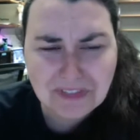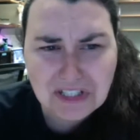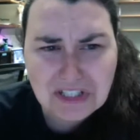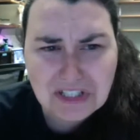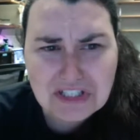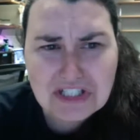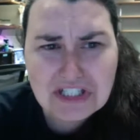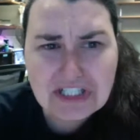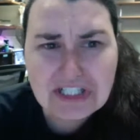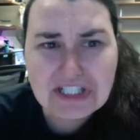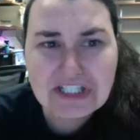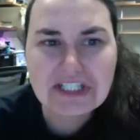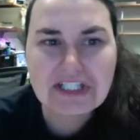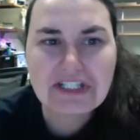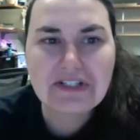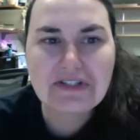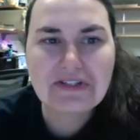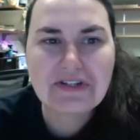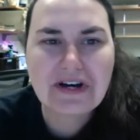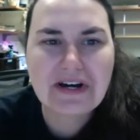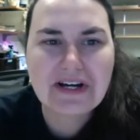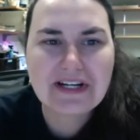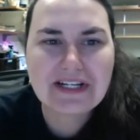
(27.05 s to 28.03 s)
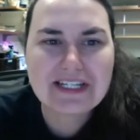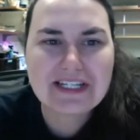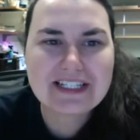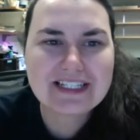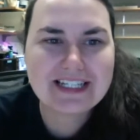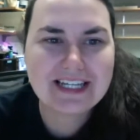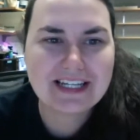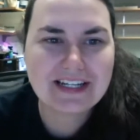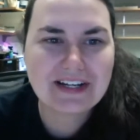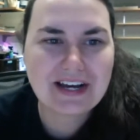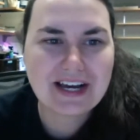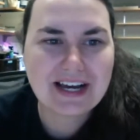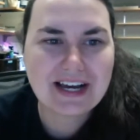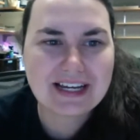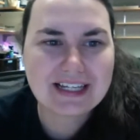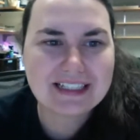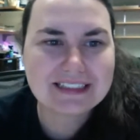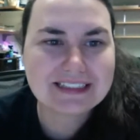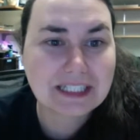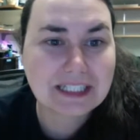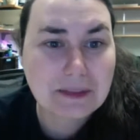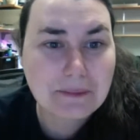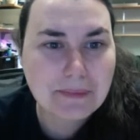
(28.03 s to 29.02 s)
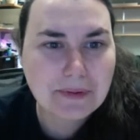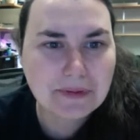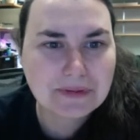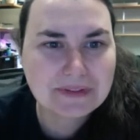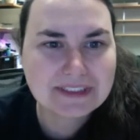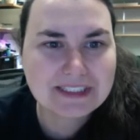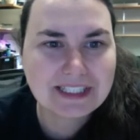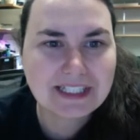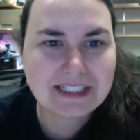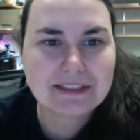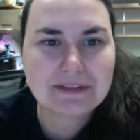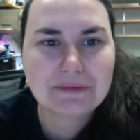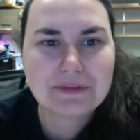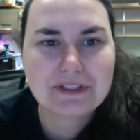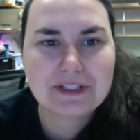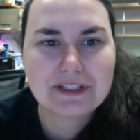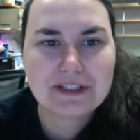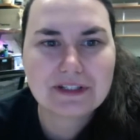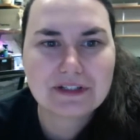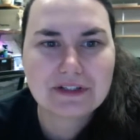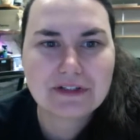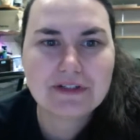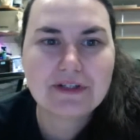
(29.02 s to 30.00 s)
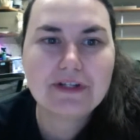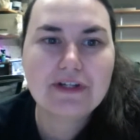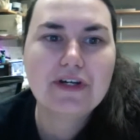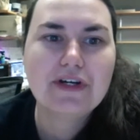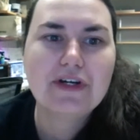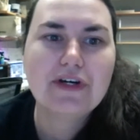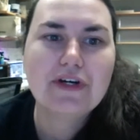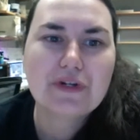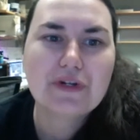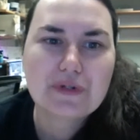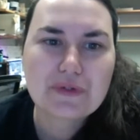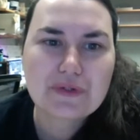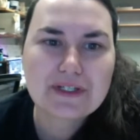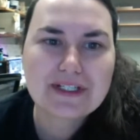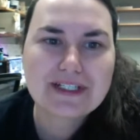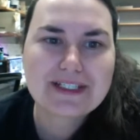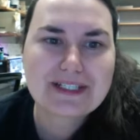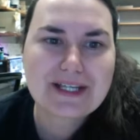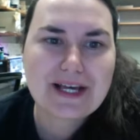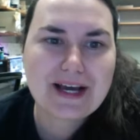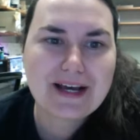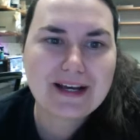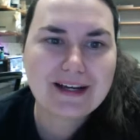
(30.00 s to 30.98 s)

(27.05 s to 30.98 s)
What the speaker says: She continued on and did a second postdoc with Chris